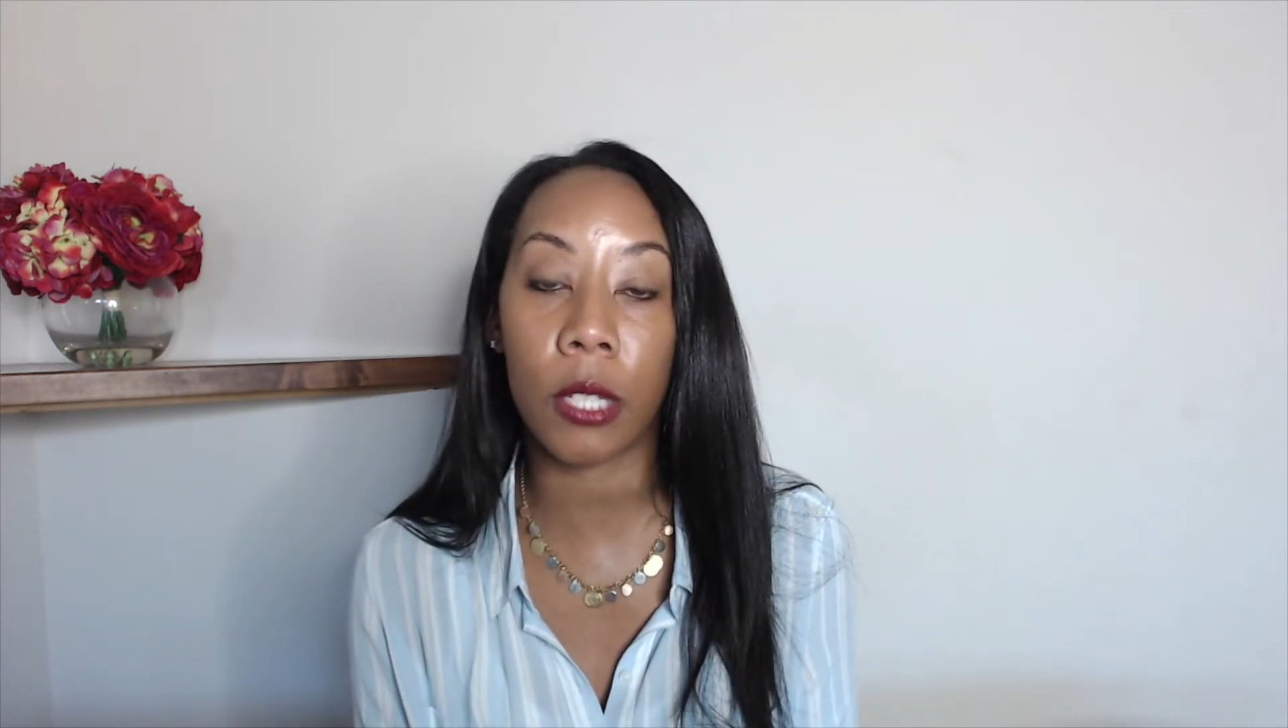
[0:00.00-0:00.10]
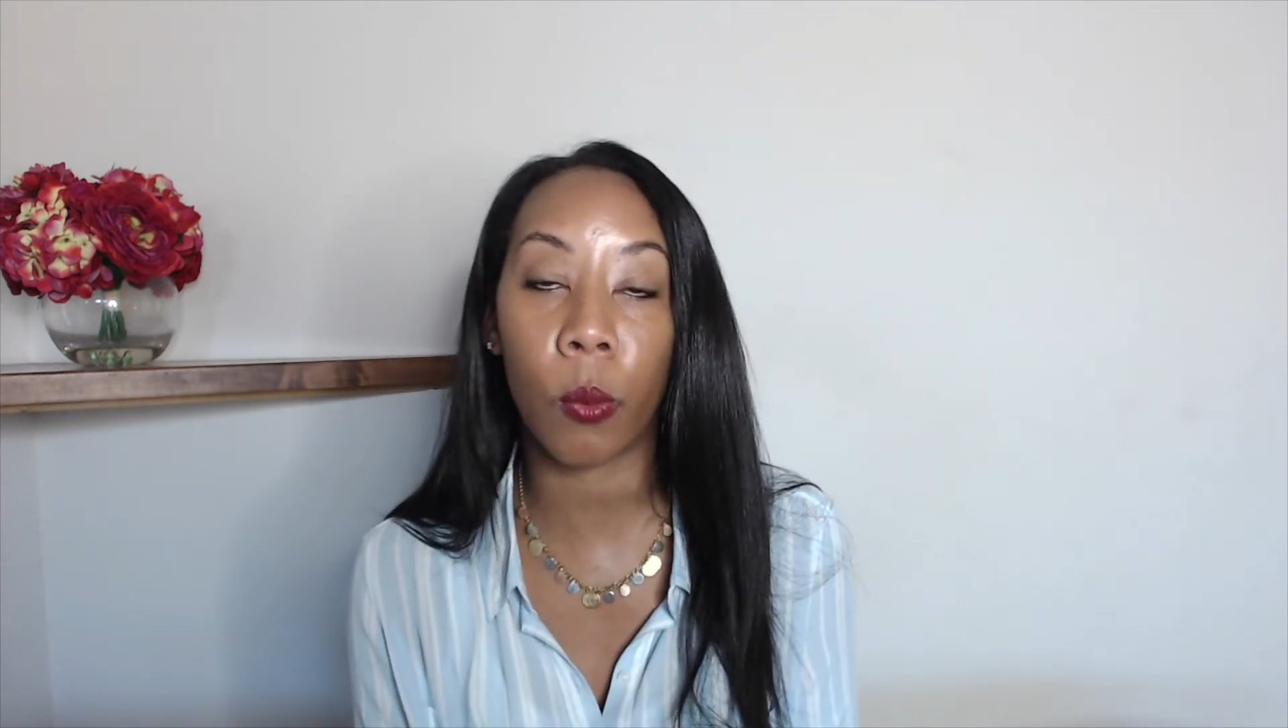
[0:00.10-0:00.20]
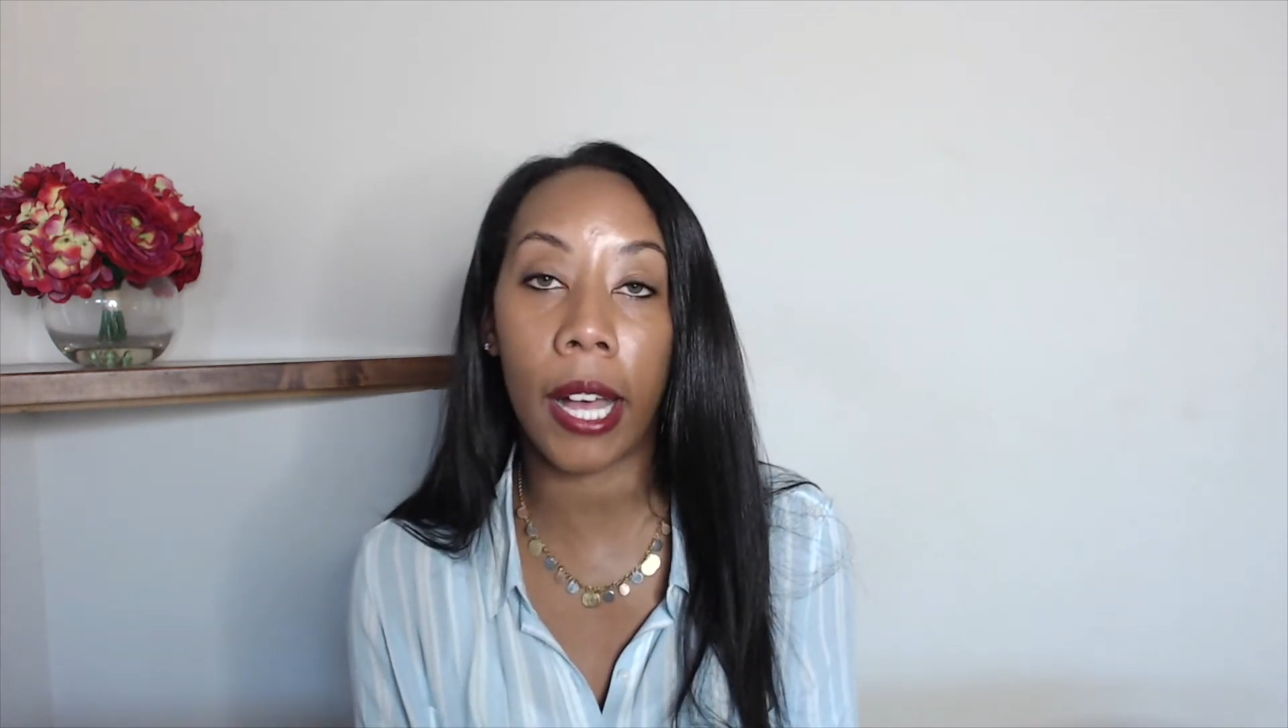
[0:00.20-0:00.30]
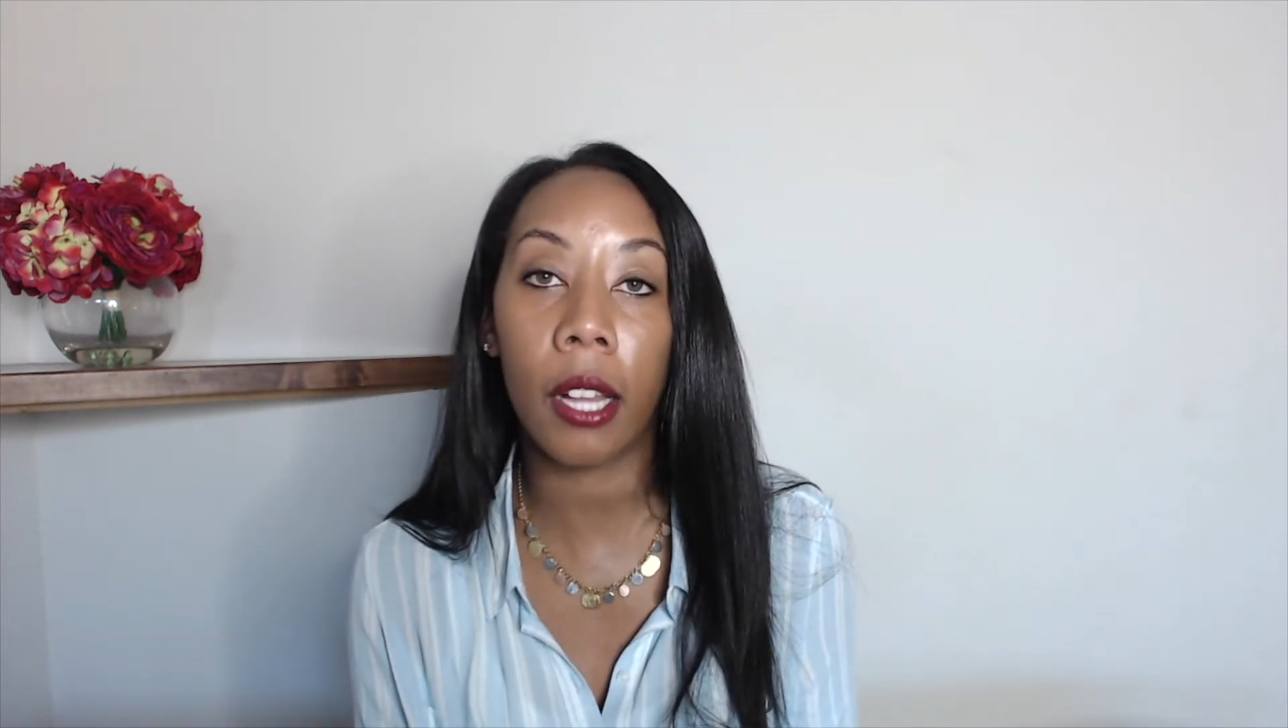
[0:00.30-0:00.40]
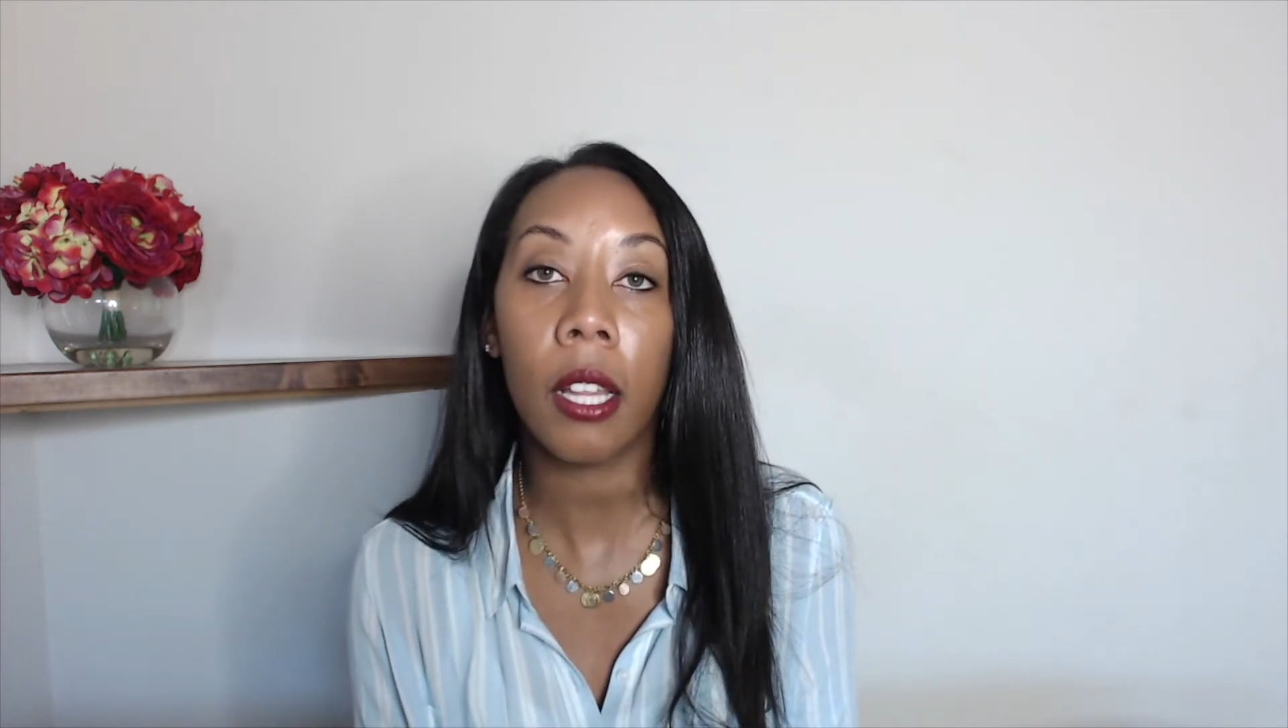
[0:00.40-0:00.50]
as
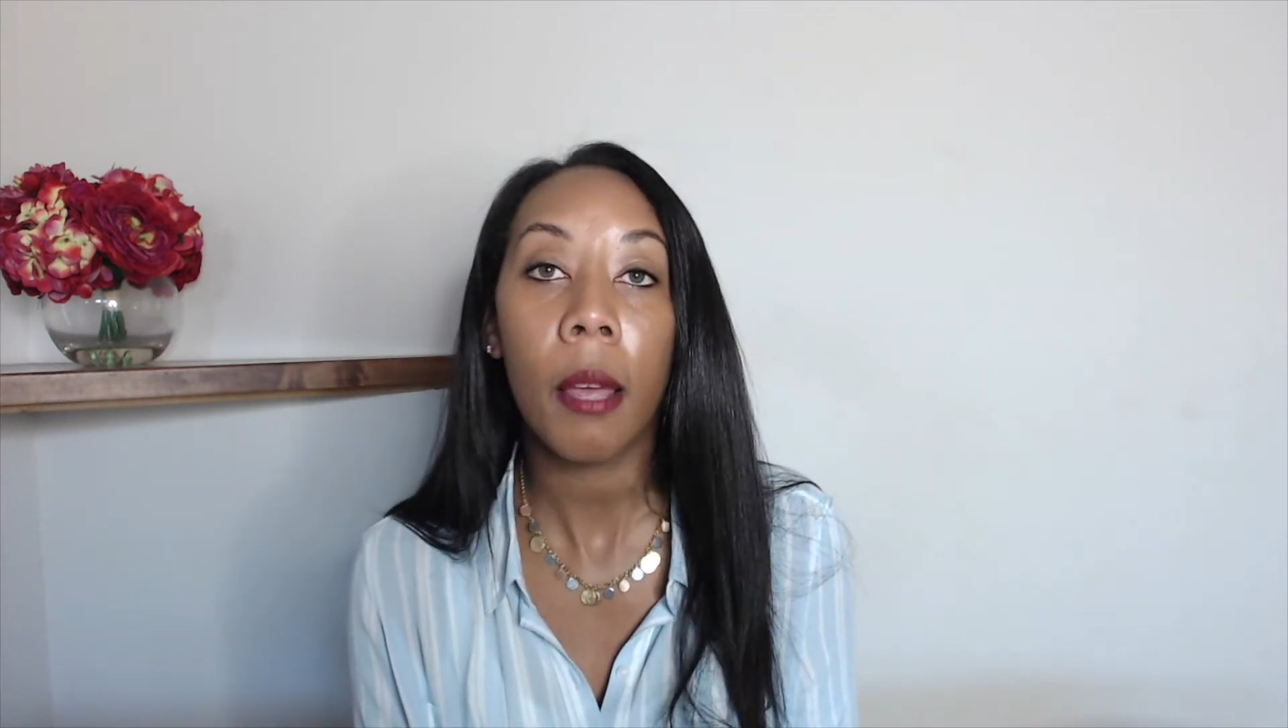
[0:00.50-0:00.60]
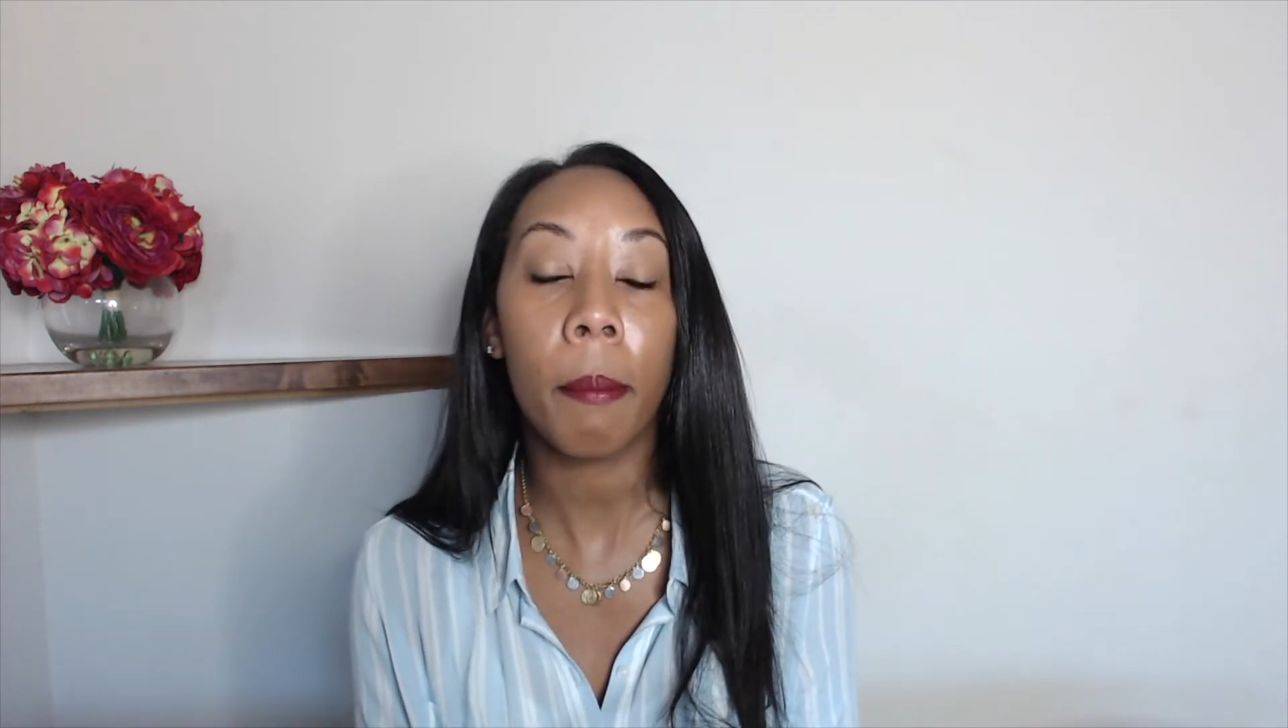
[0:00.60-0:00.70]
well.